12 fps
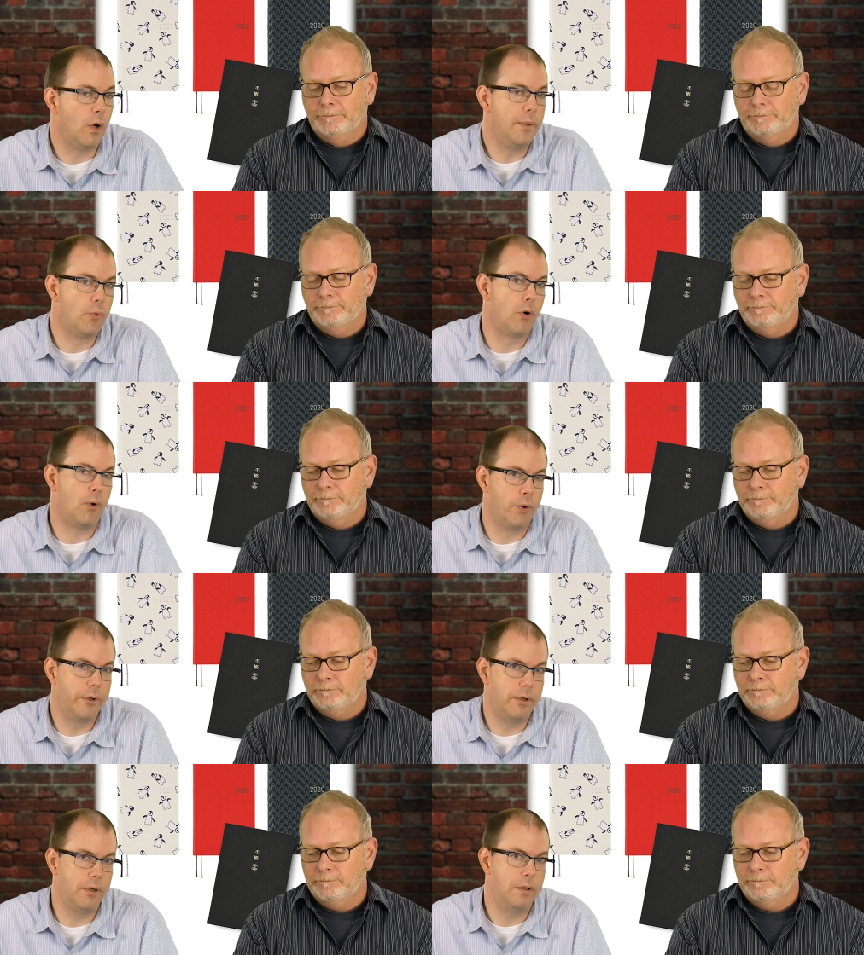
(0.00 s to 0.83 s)
Speaker 1: one more
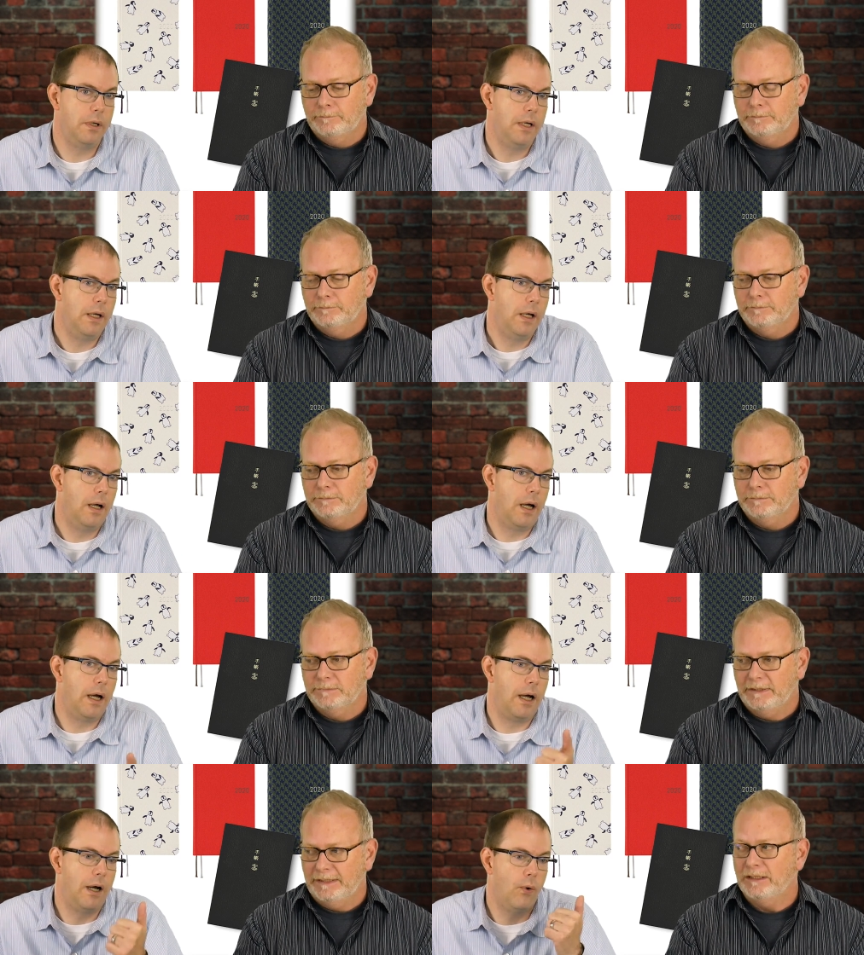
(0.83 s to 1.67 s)
order
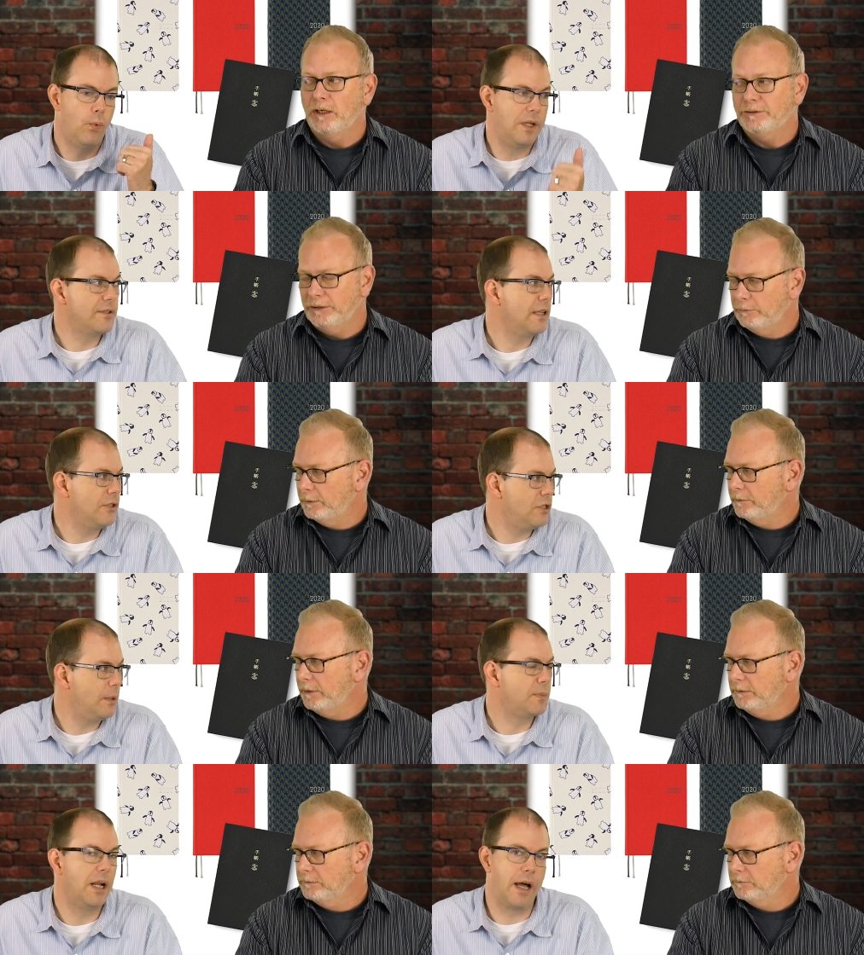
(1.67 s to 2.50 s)
once they
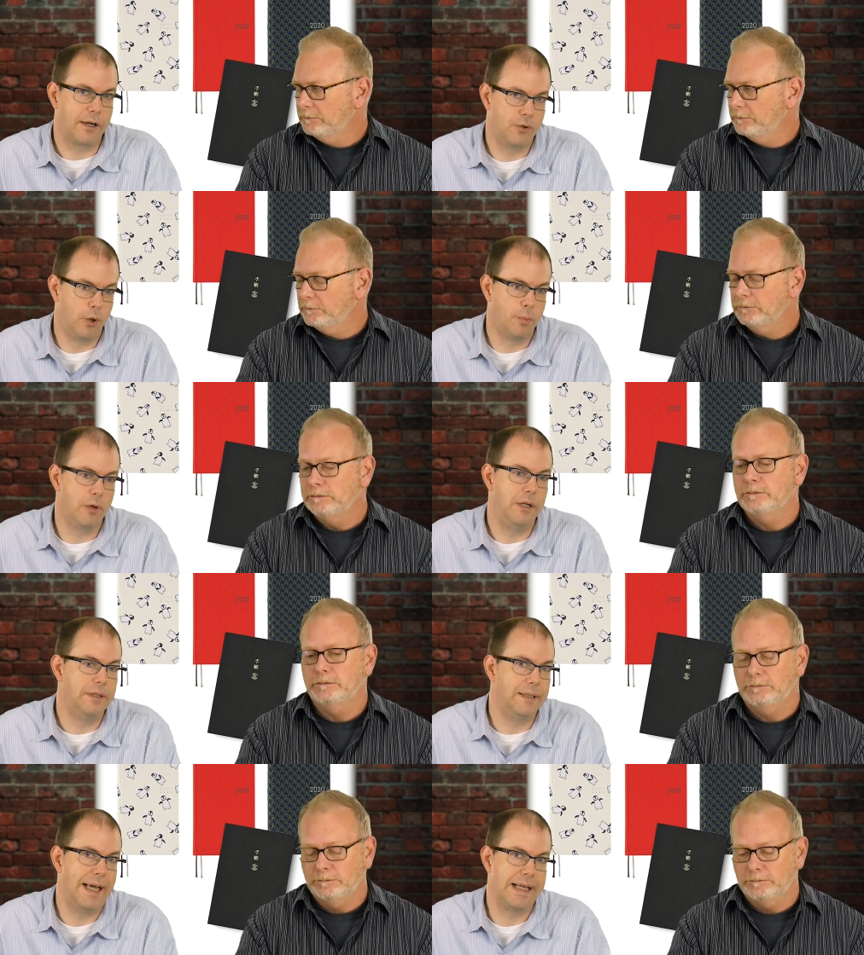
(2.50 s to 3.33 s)
shipped in October,
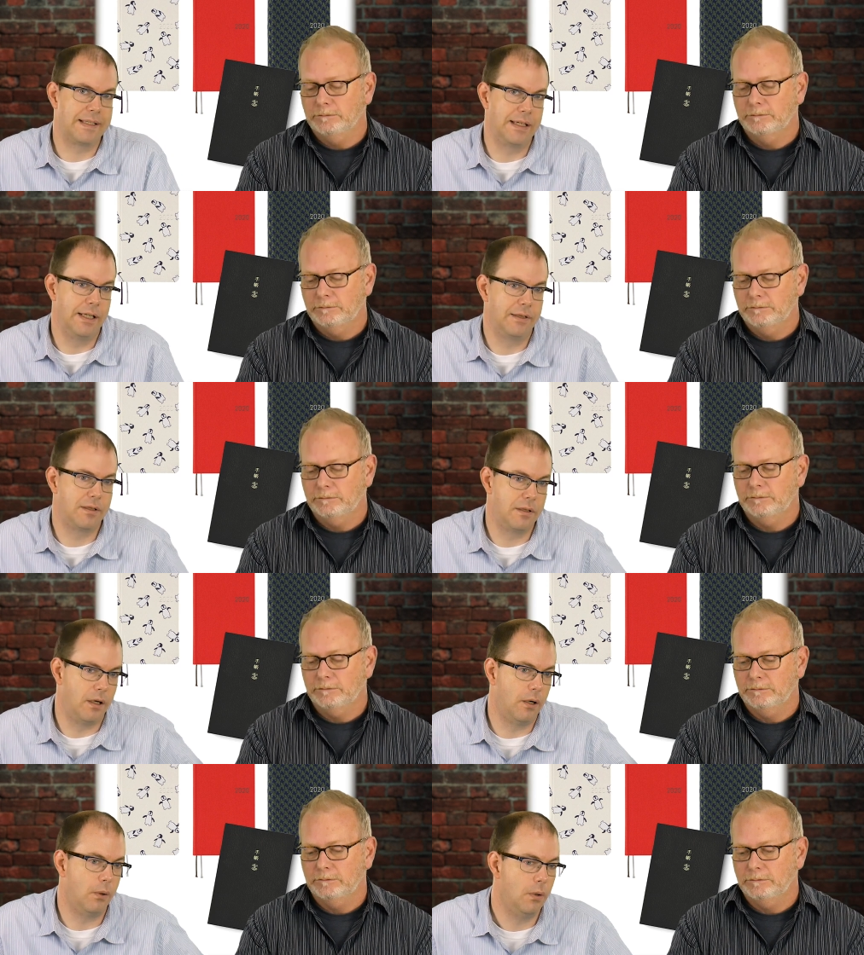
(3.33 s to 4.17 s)
and then that's it.
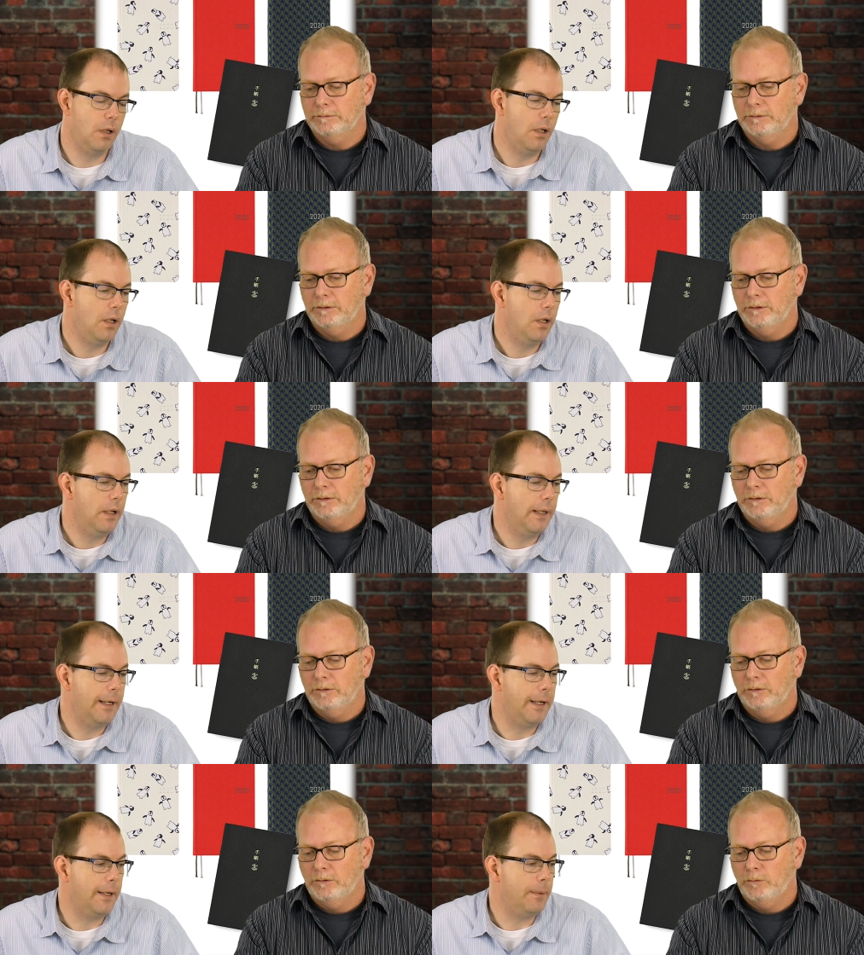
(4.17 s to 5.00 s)
So.
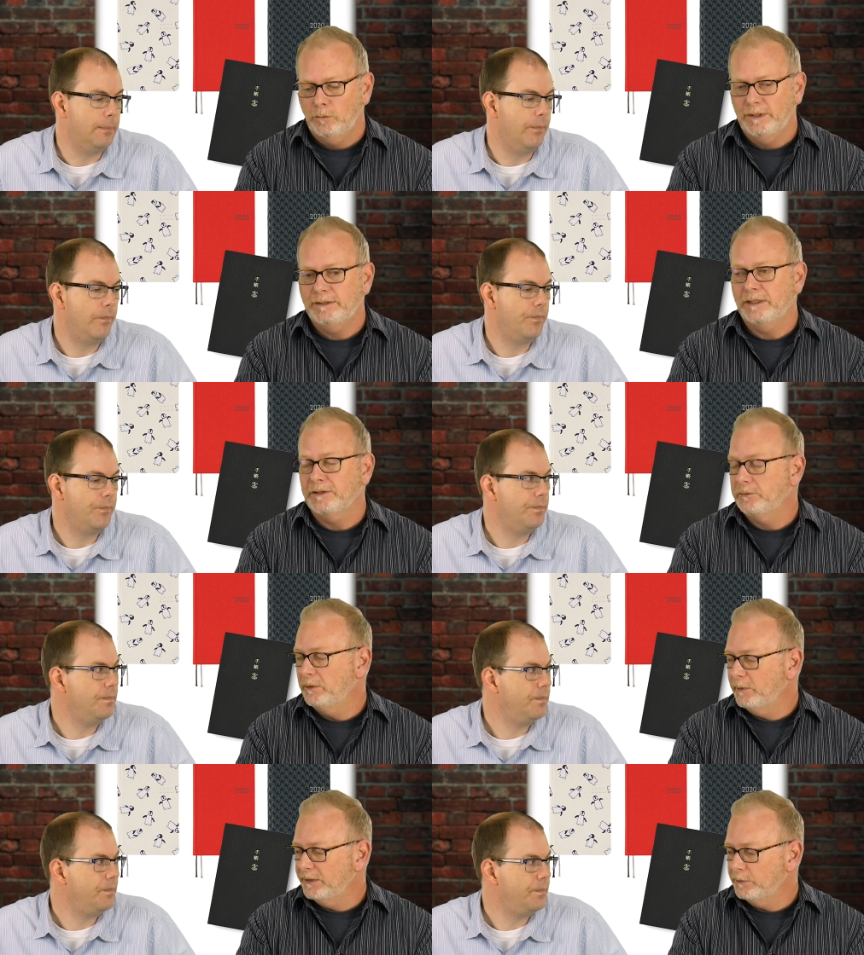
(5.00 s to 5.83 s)
Well, that's like
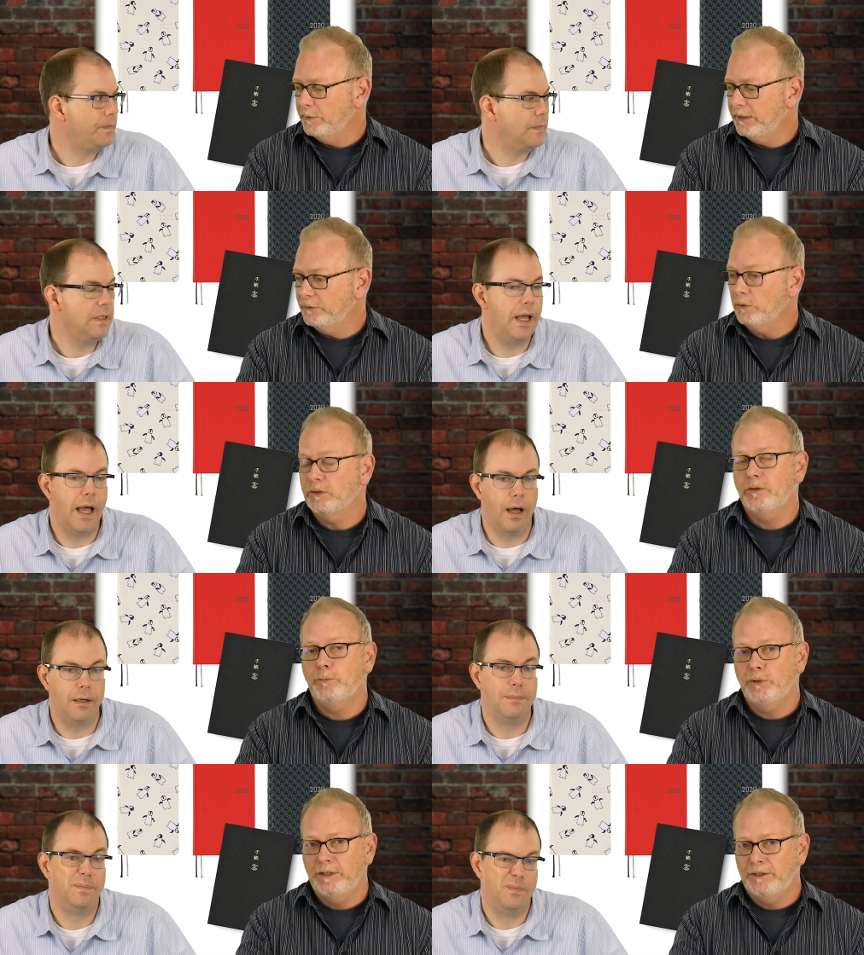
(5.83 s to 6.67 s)
3 weeks
Speaker 2: away. So if you
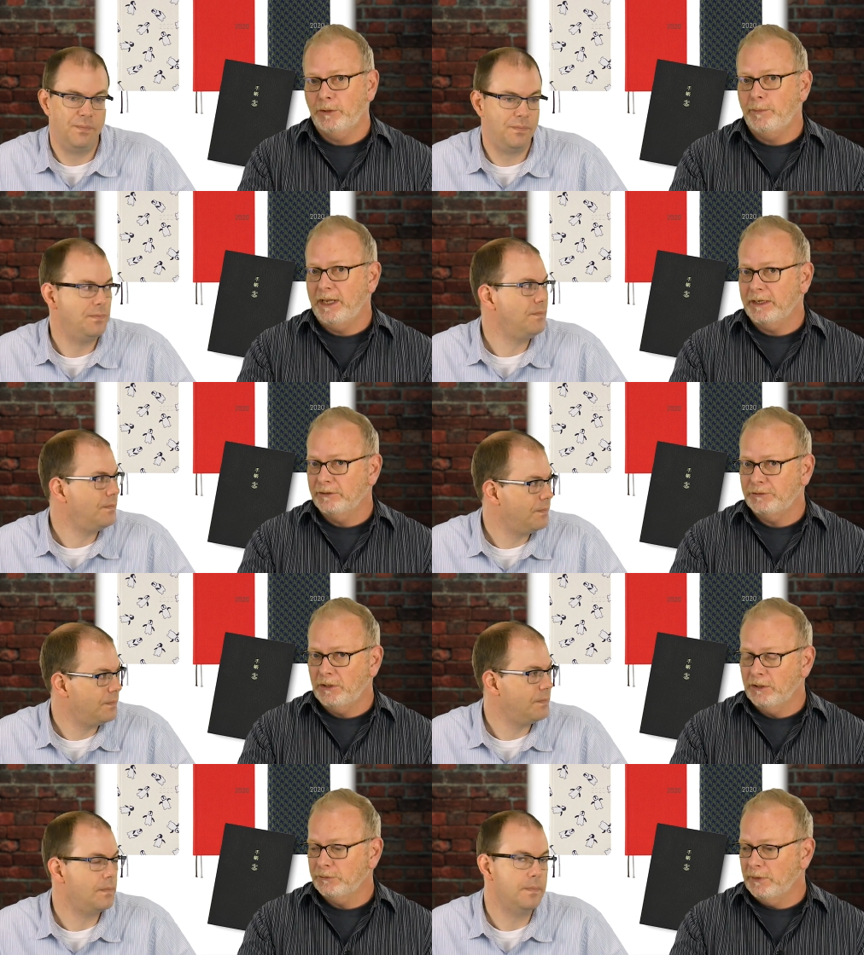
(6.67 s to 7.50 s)
put in your back in
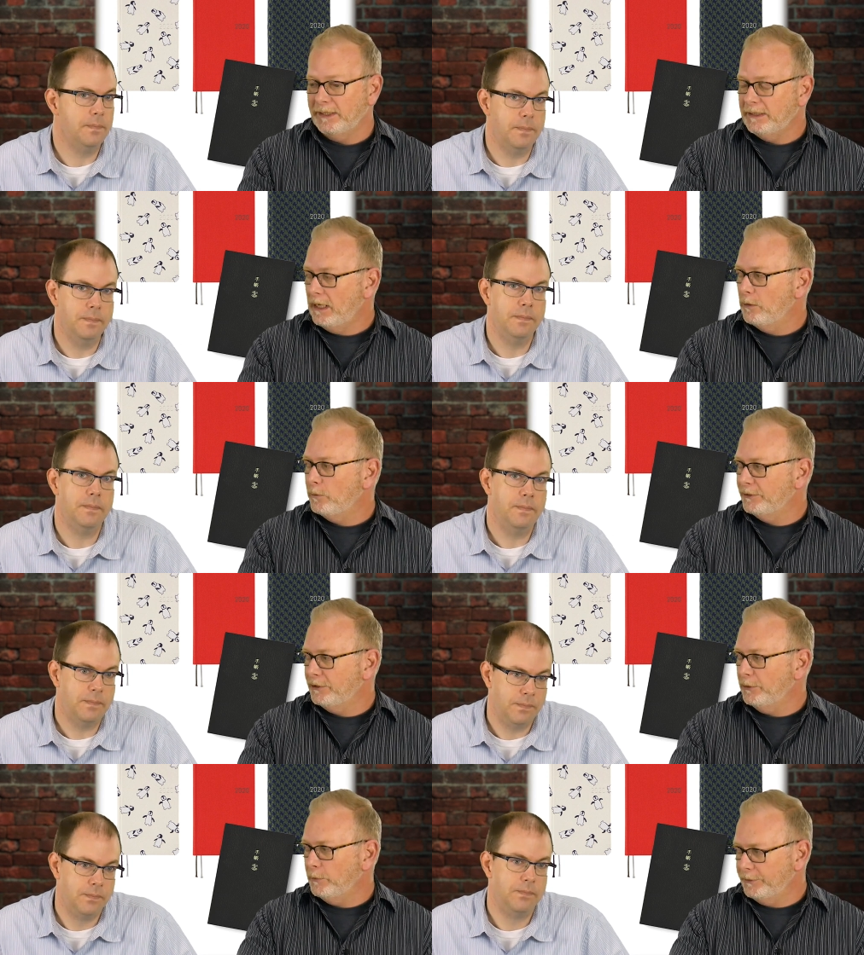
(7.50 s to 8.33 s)
stocks right now, we'll
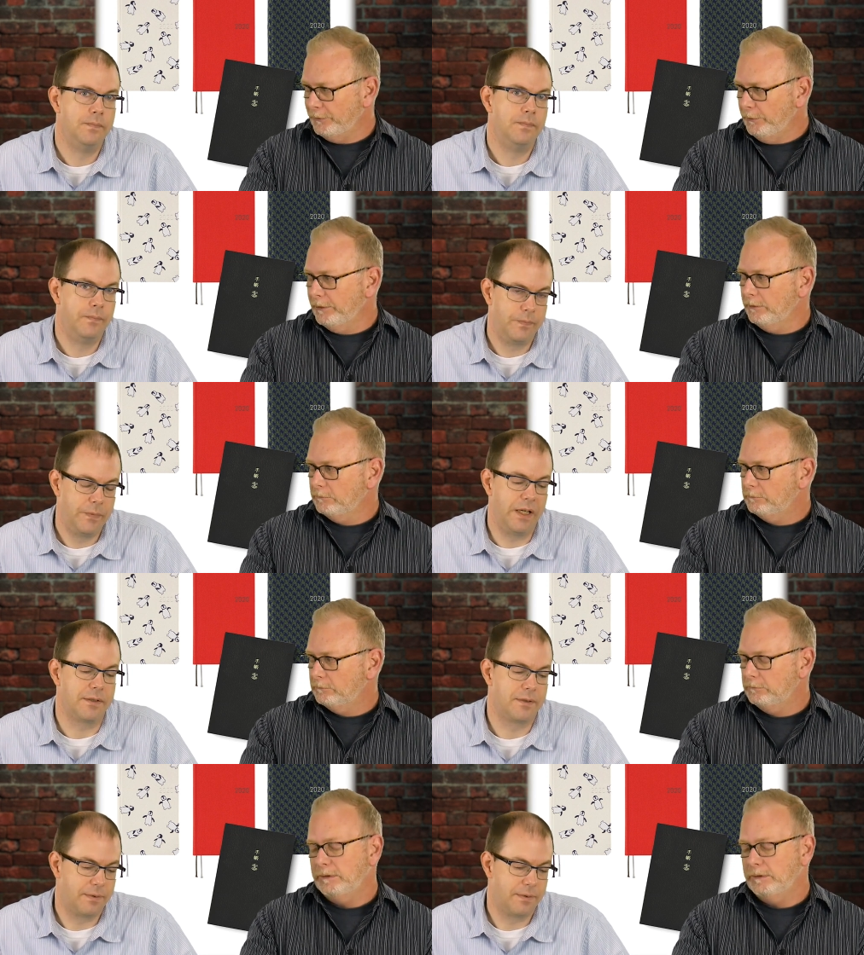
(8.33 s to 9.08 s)
know what to order. Yes,